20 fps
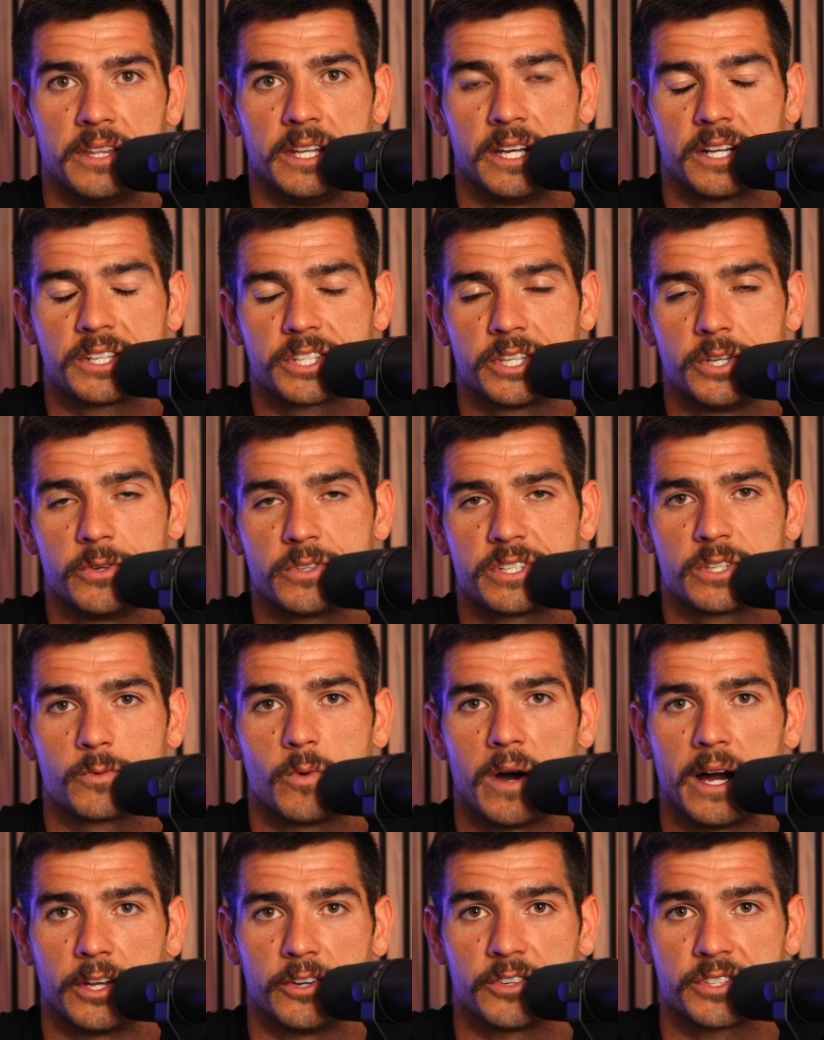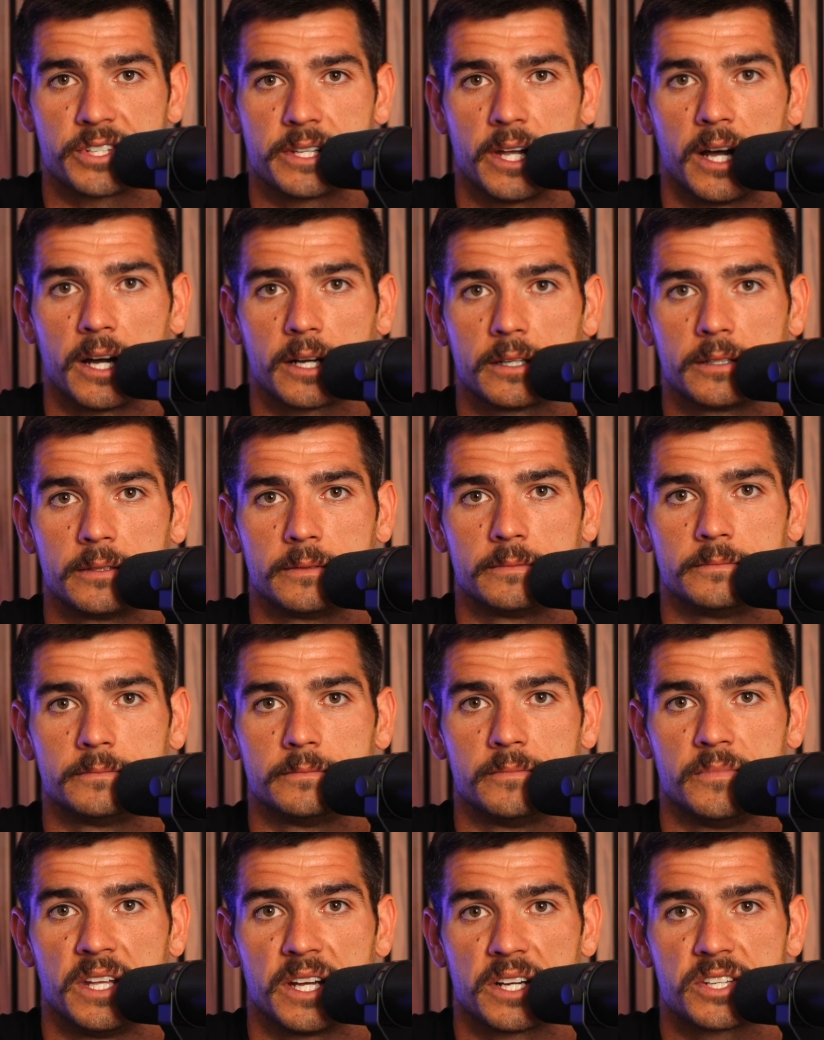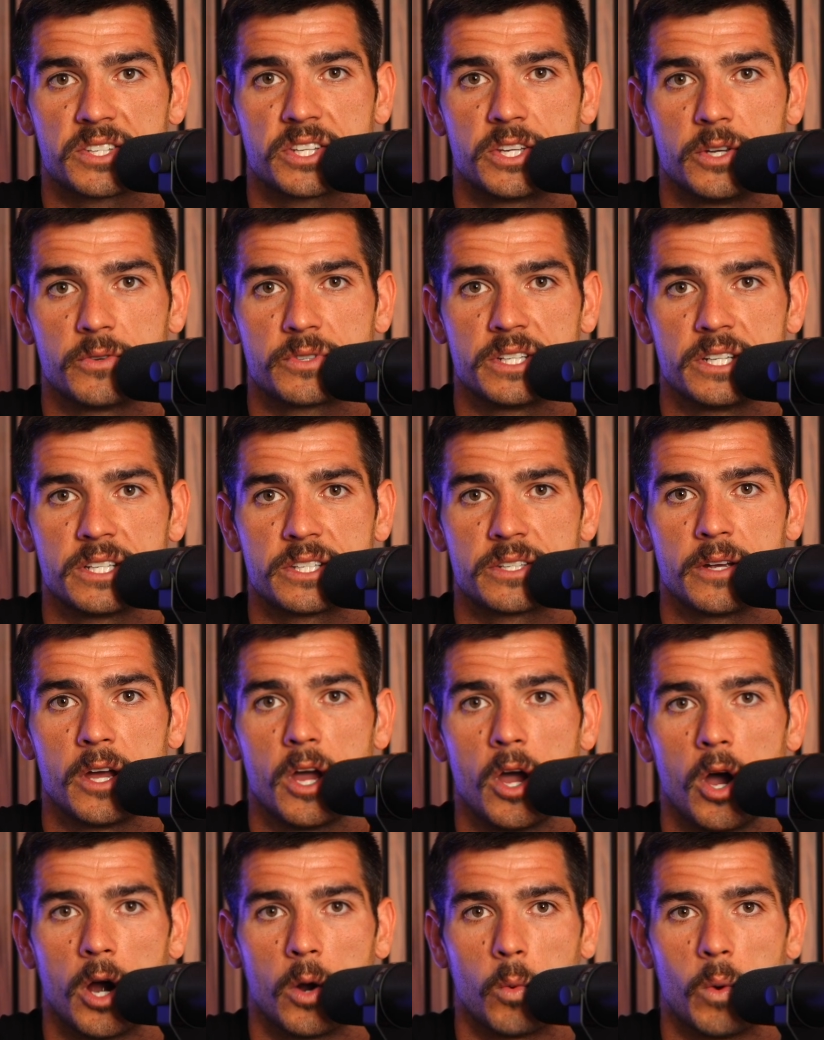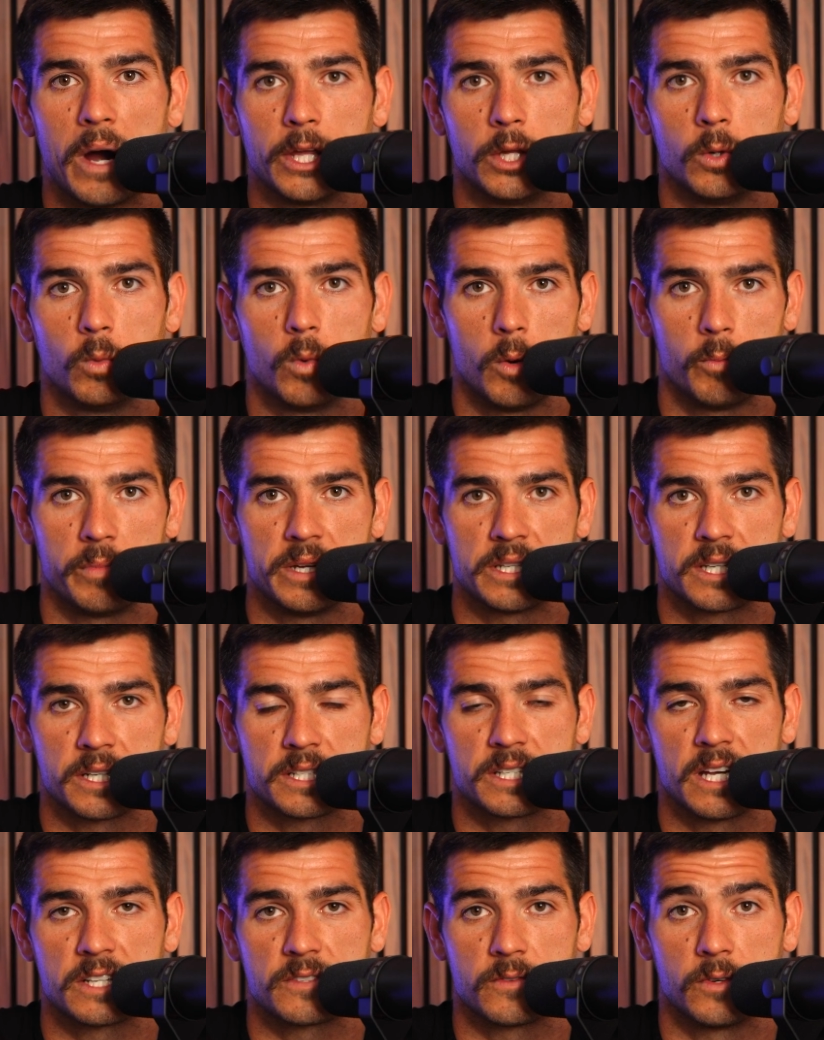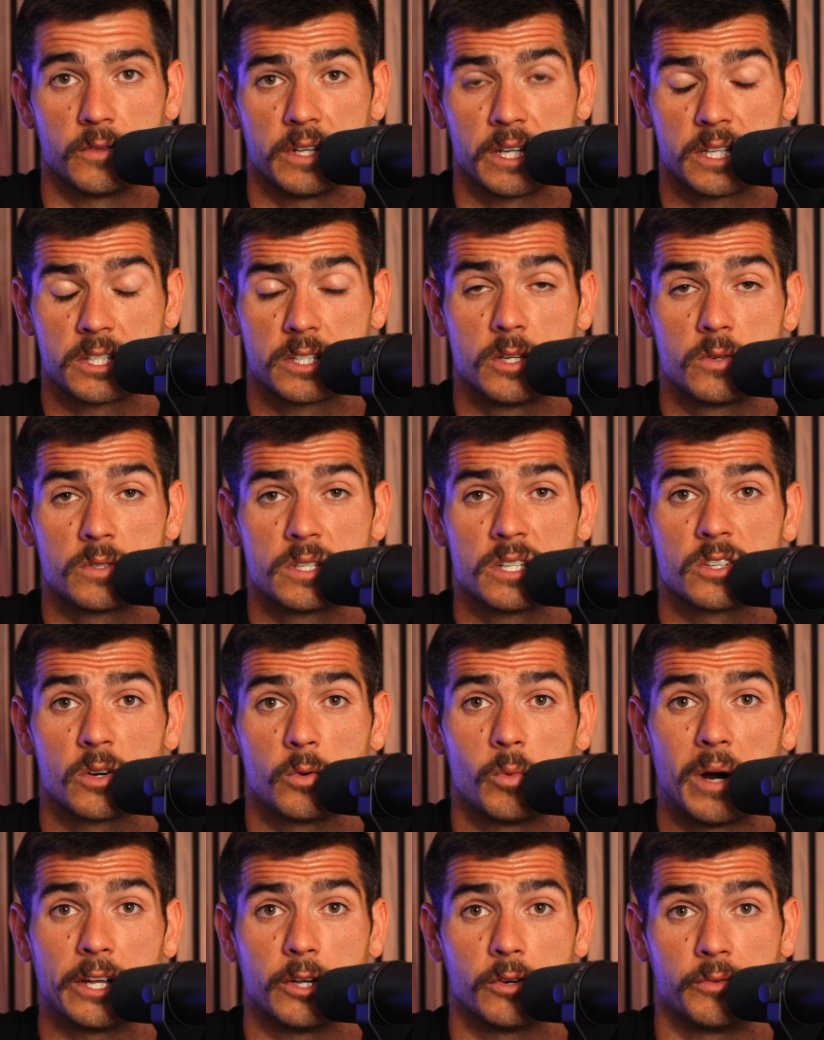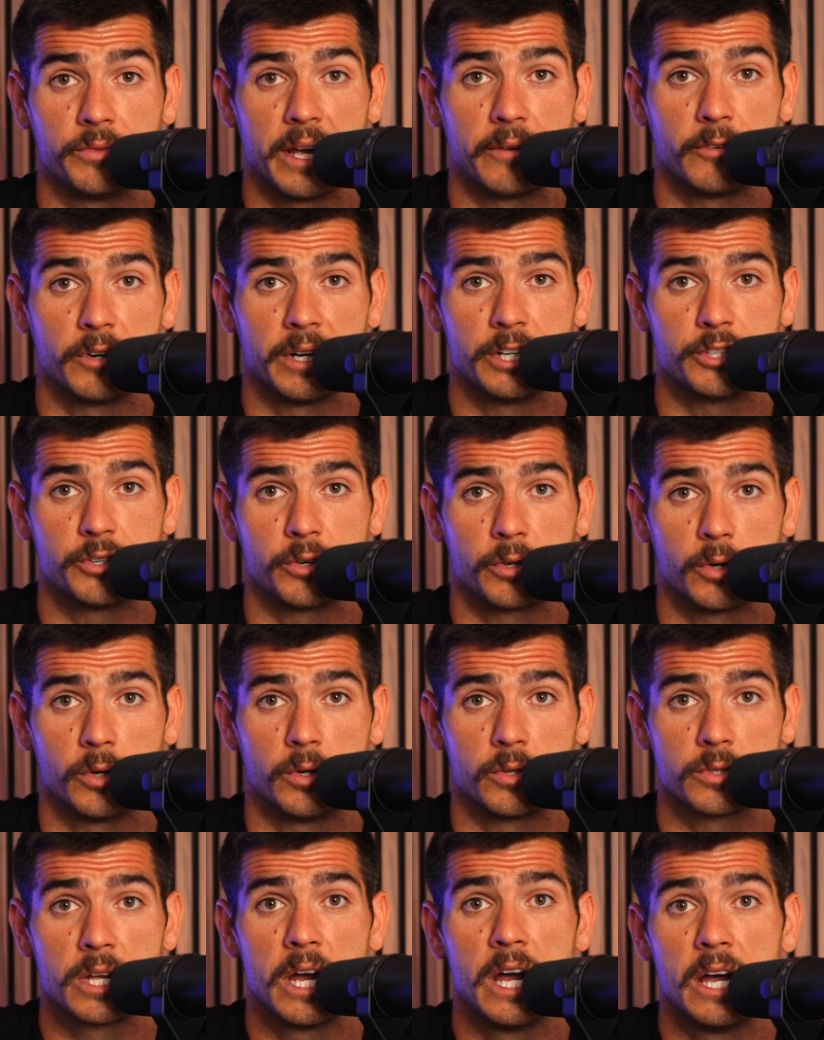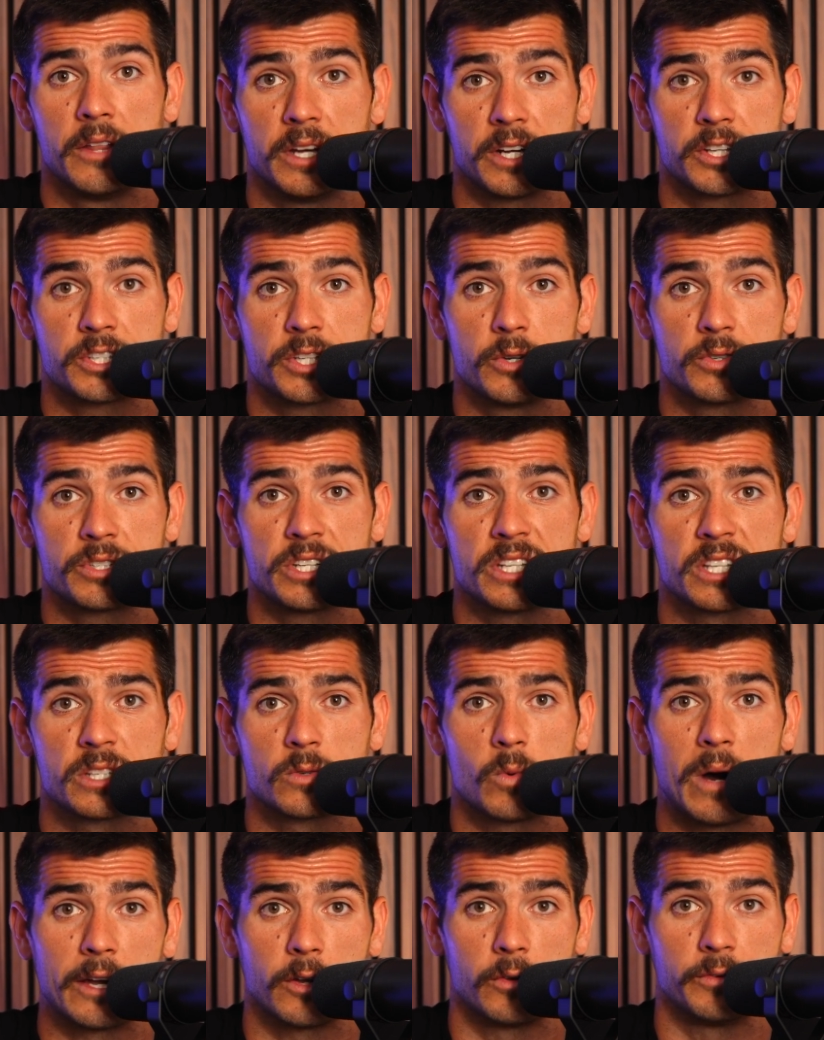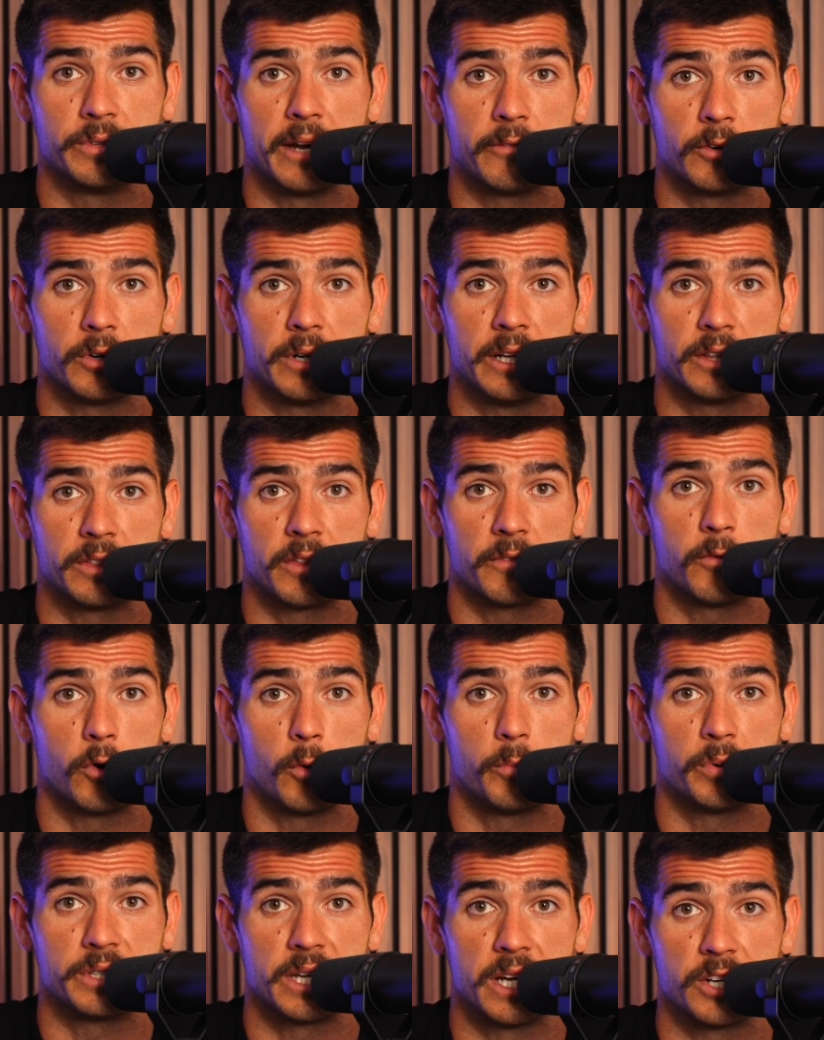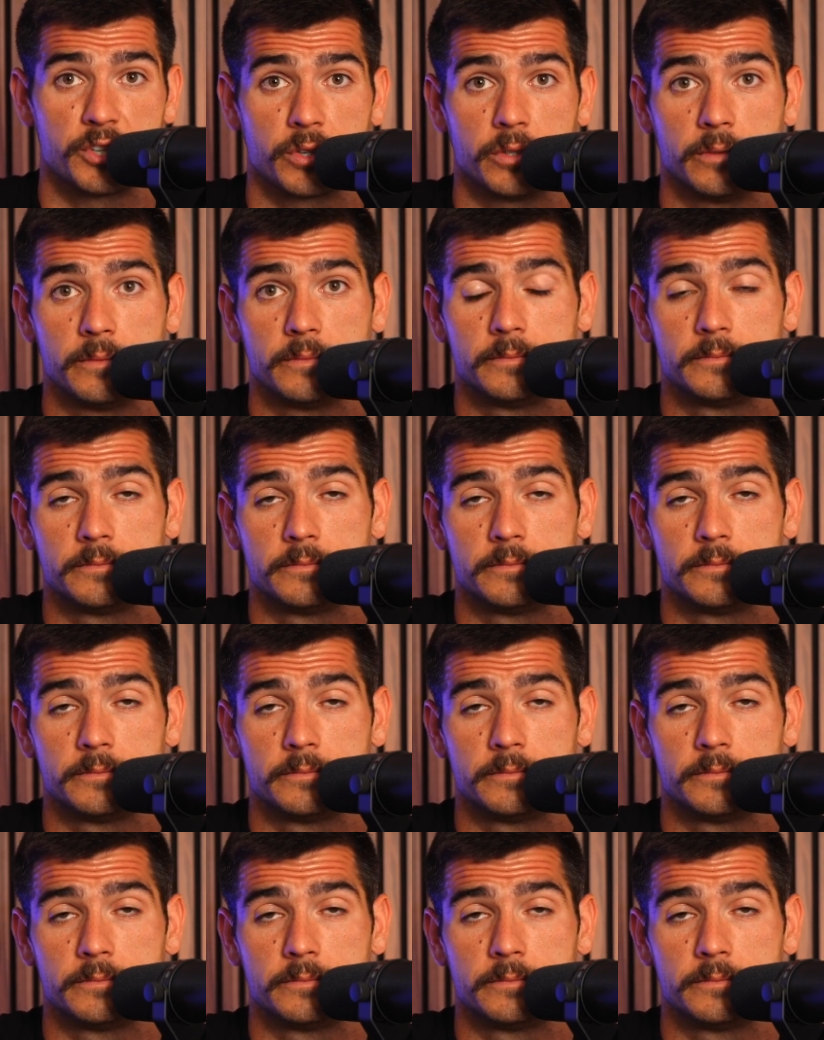The excuse is why you're stuck. The excuses are why you won't be successful. The excuses are why you'll never hit your goals. The excuses is why you'll never hit the full potential.